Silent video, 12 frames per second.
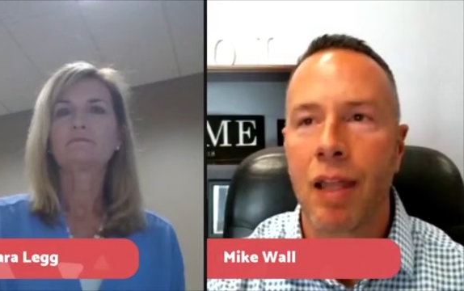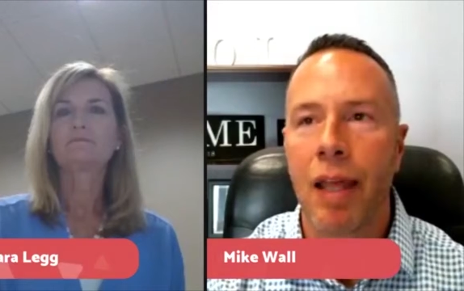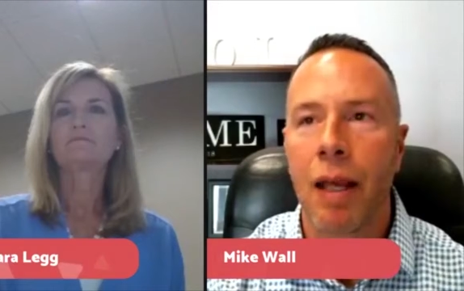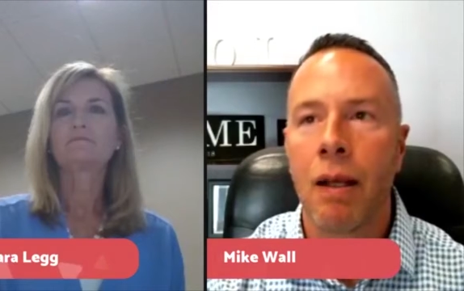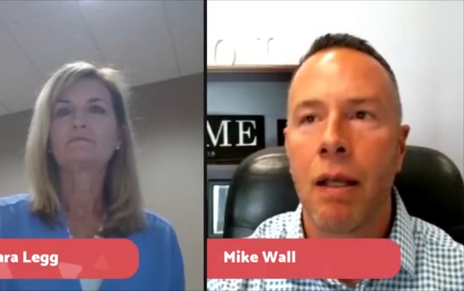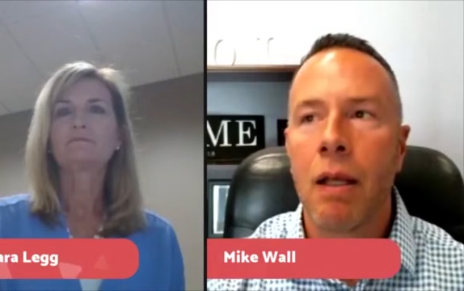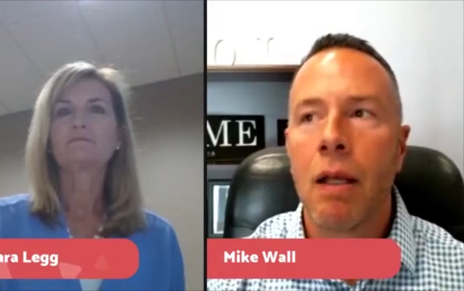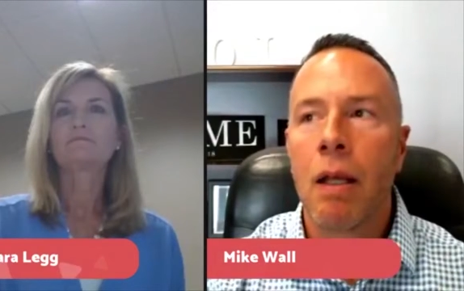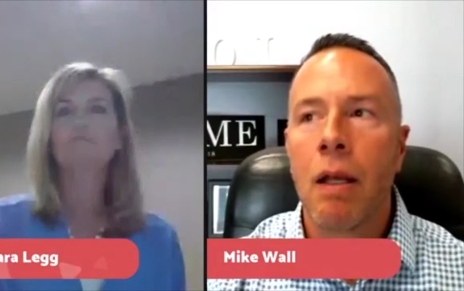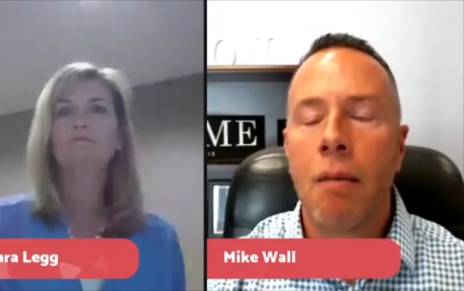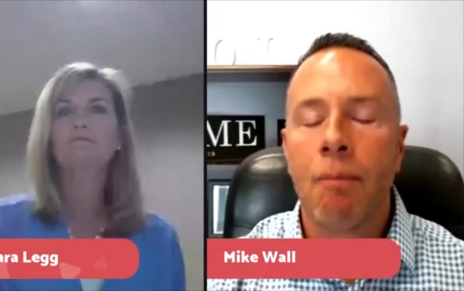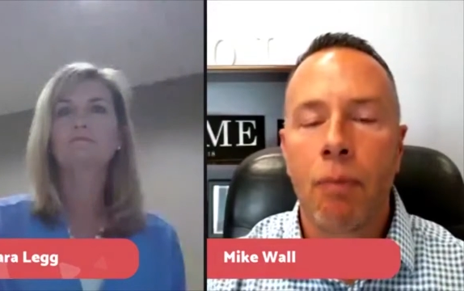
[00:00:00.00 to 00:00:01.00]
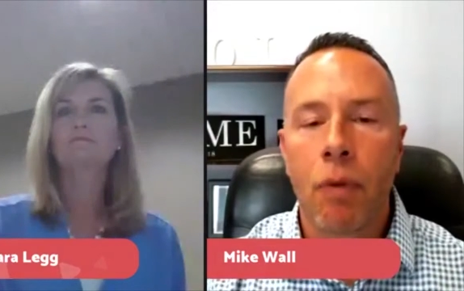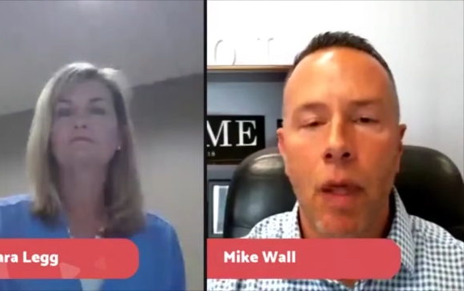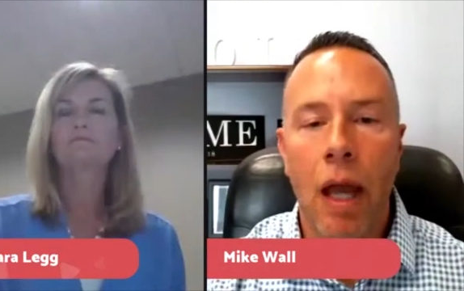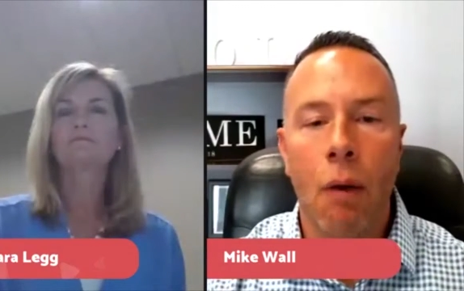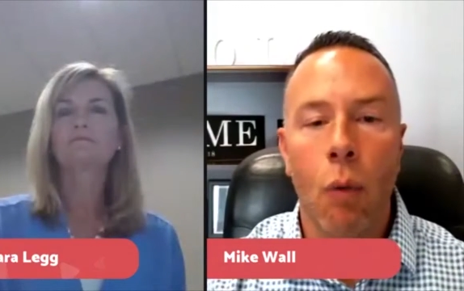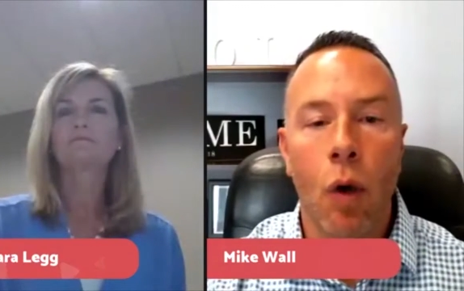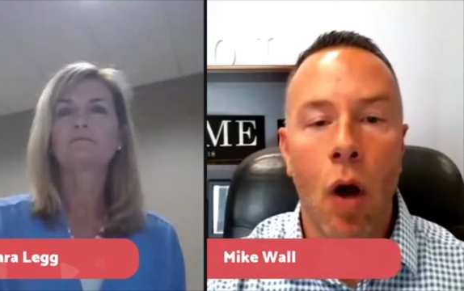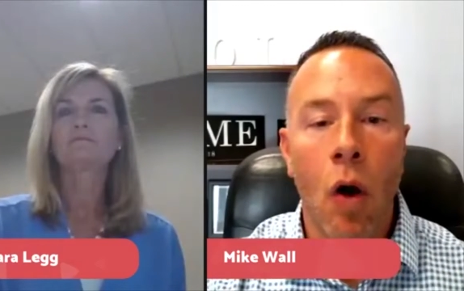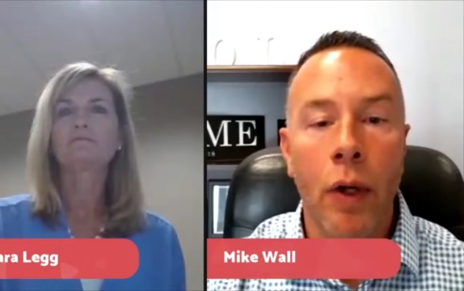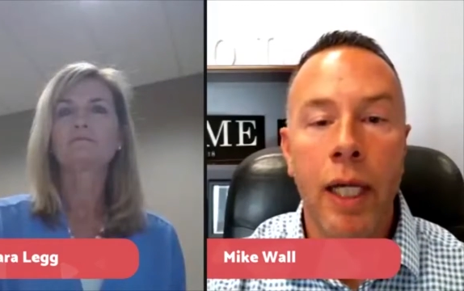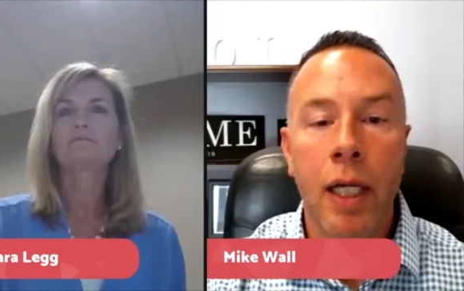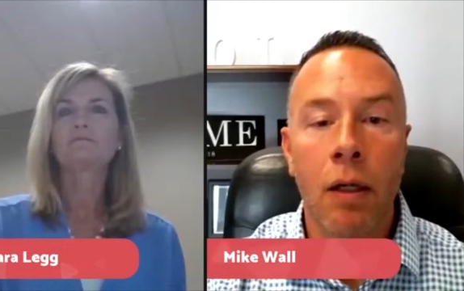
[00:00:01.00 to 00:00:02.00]
Speaker 1: think that that we're
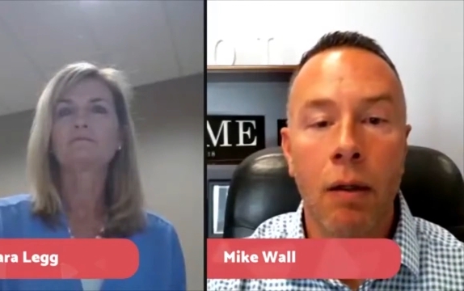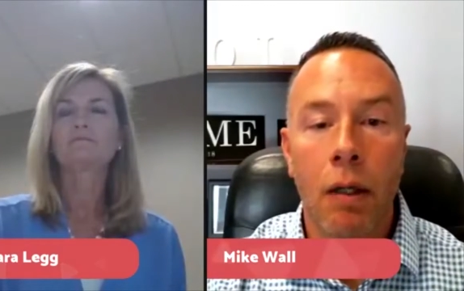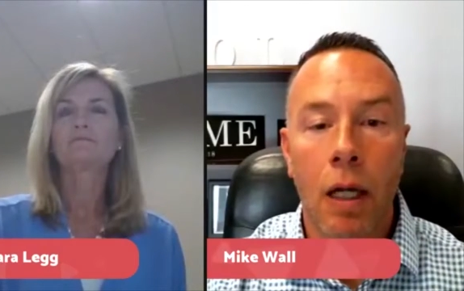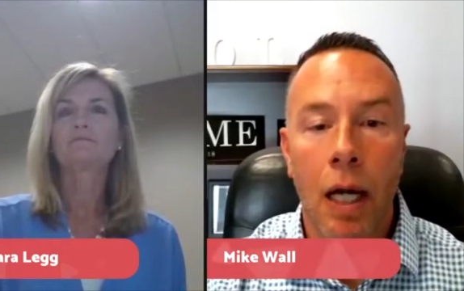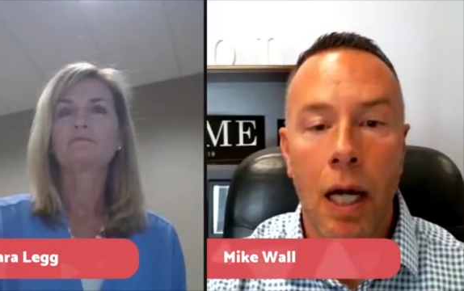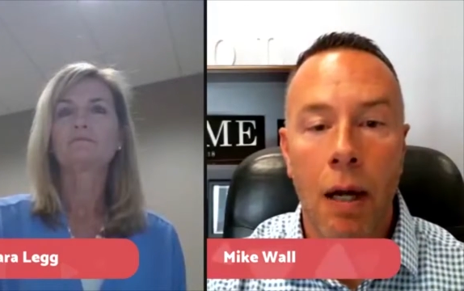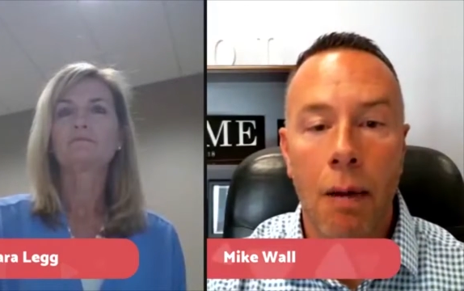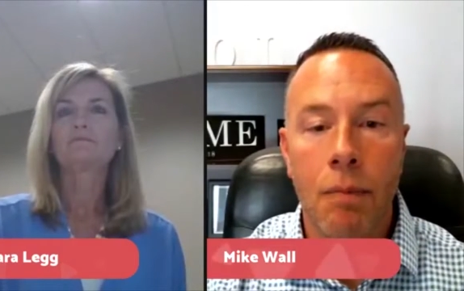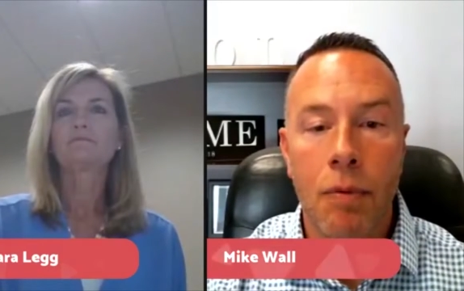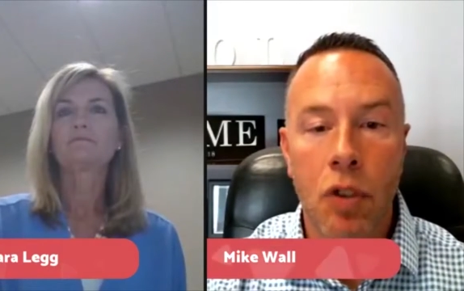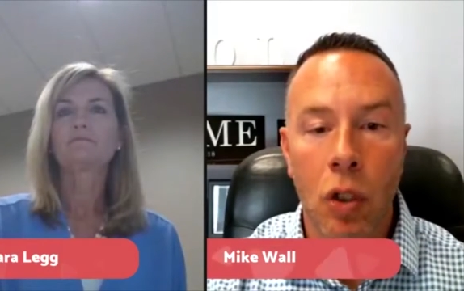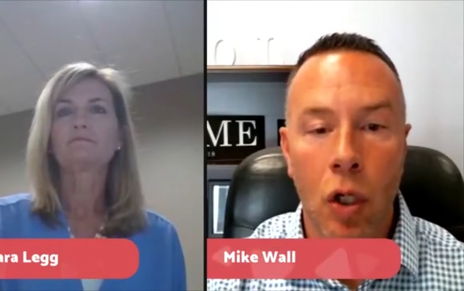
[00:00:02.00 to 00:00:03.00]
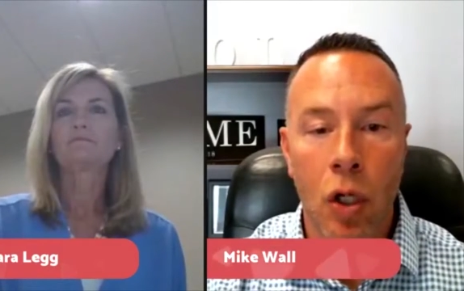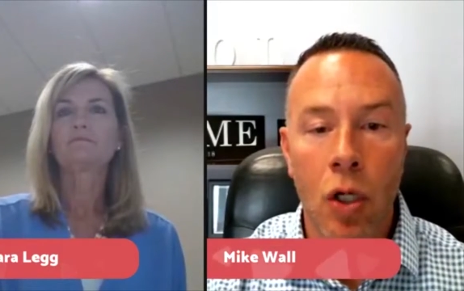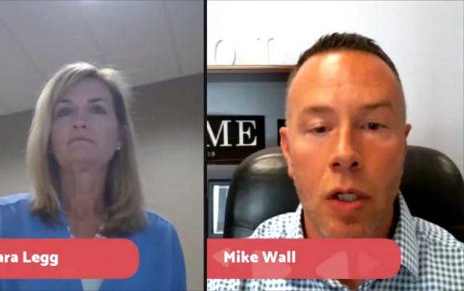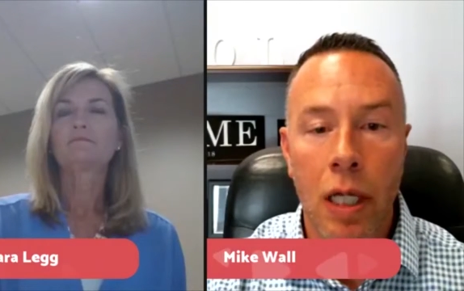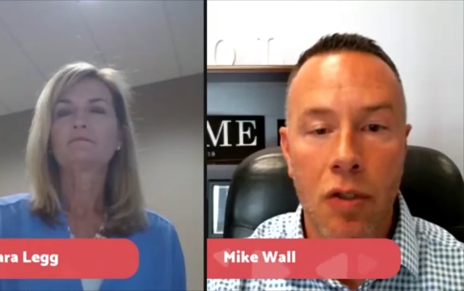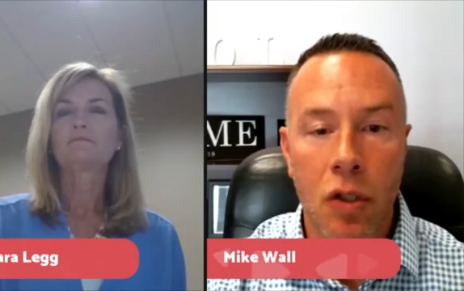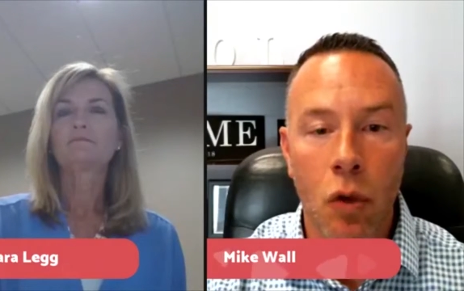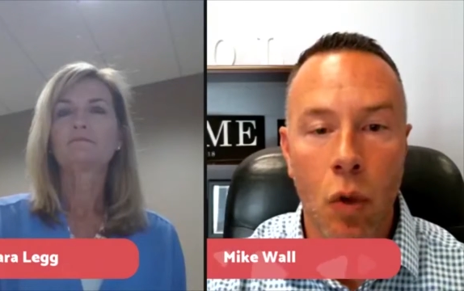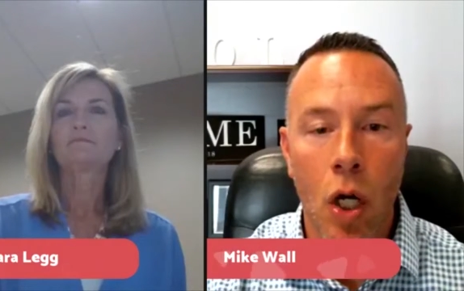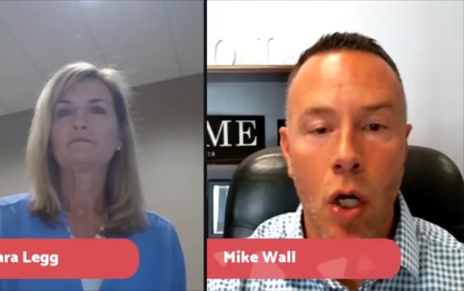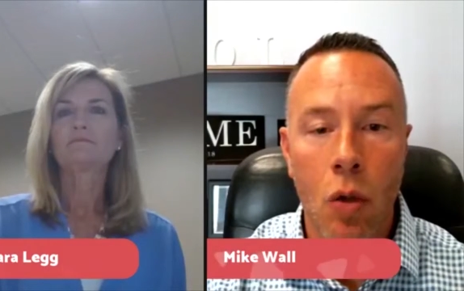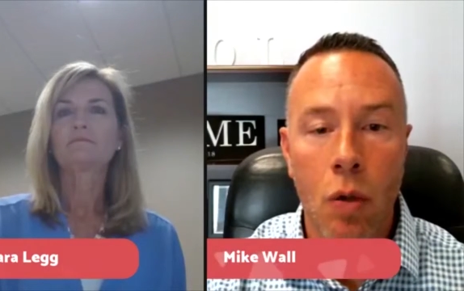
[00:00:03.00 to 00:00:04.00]
all here um, to learn and to
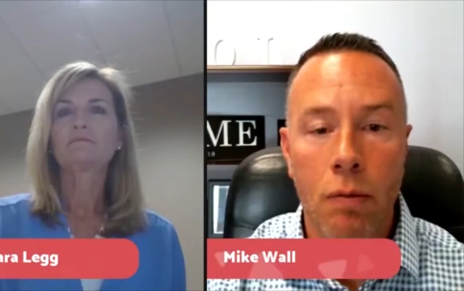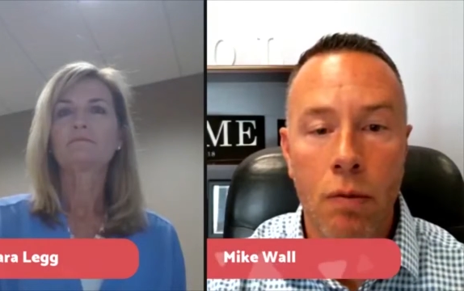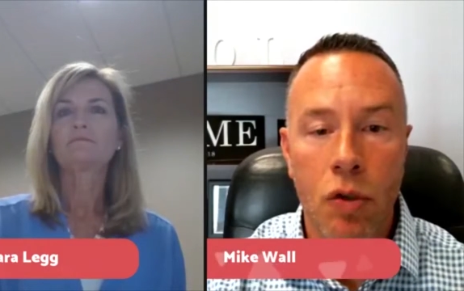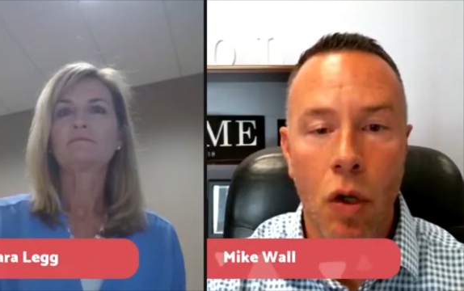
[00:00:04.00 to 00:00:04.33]
grow